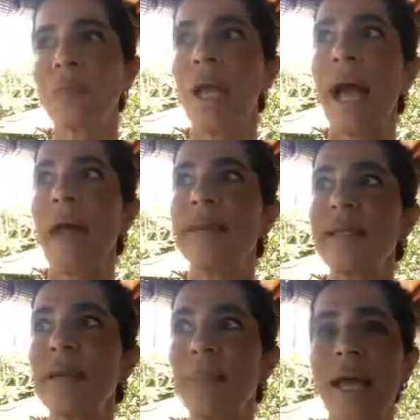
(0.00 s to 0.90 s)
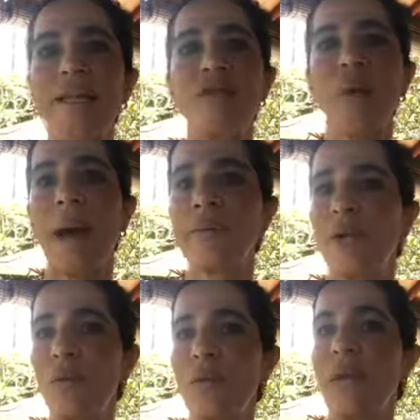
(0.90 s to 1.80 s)
And this applies to
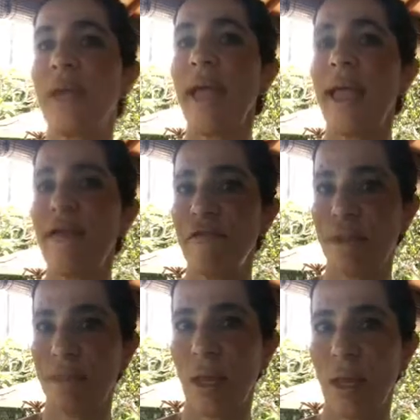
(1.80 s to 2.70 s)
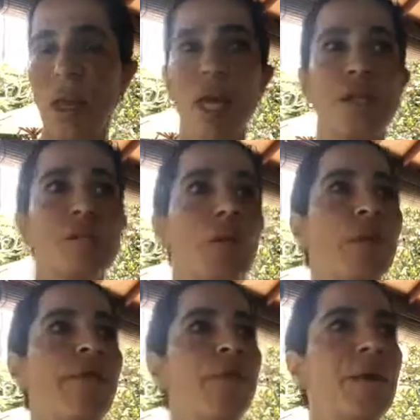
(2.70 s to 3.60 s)
absolutely everything. So
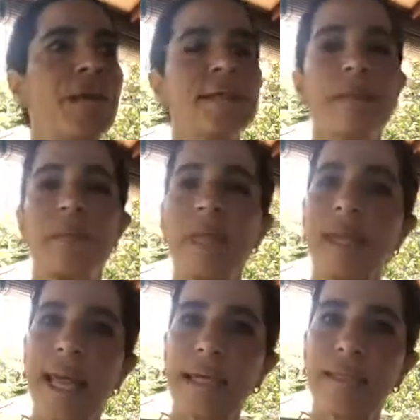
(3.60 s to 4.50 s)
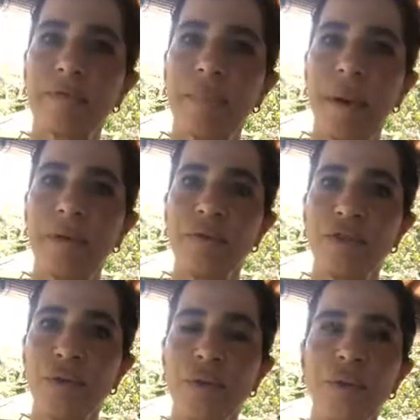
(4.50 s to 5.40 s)
if you hear something negative about
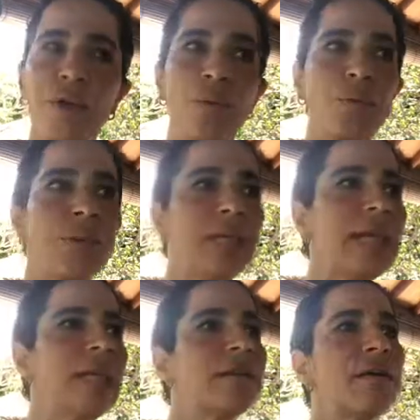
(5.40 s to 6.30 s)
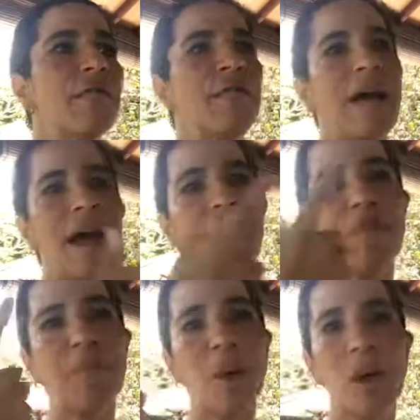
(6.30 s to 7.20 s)
you, you would need 5
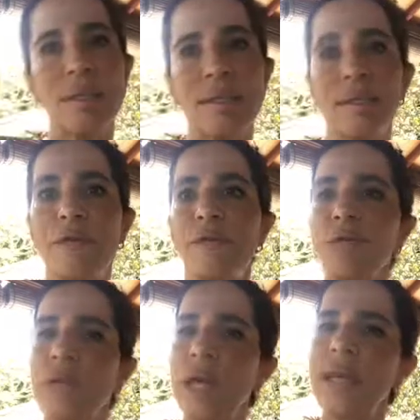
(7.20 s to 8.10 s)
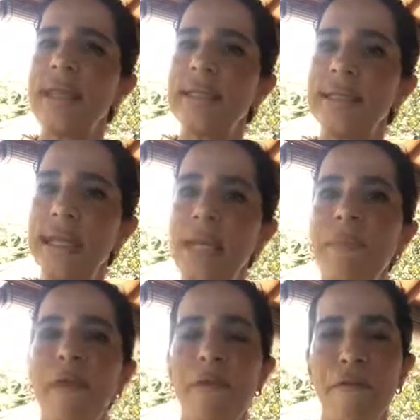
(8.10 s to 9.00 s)
positive, really deep
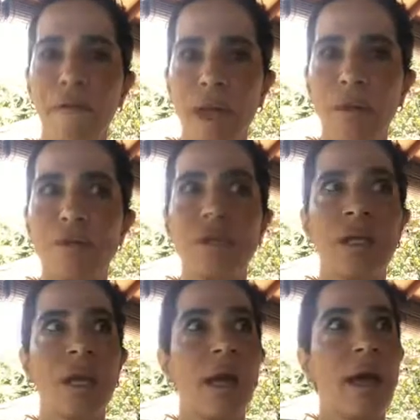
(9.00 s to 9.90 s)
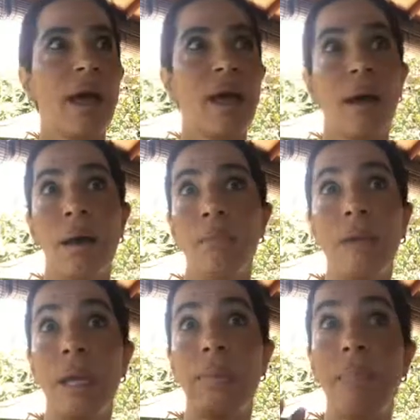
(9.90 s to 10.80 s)
felt,
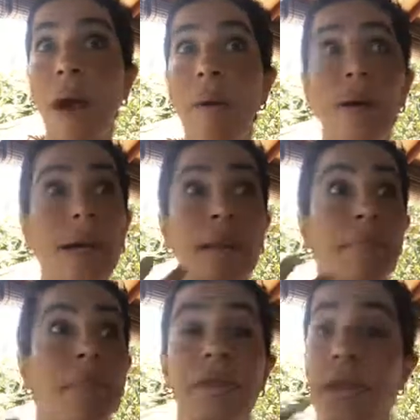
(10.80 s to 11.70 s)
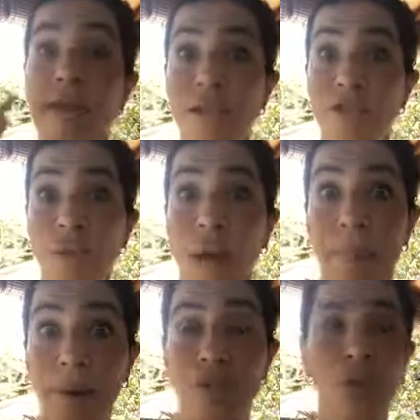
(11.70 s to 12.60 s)
empowering things
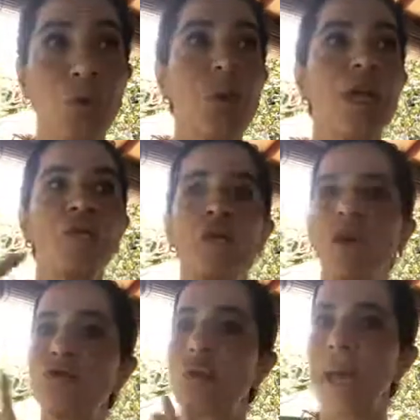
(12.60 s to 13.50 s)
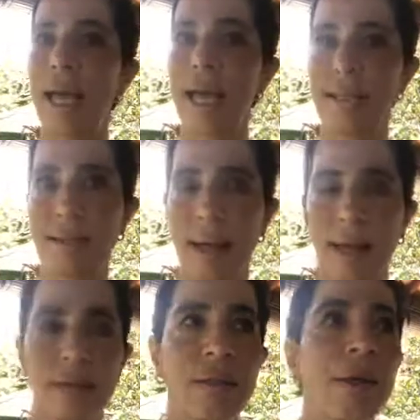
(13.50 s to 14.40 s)
about you to neutralize
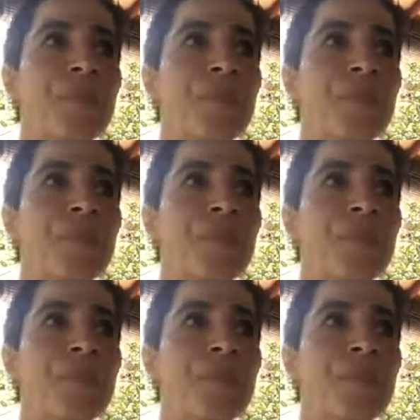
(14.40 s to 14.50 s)
that.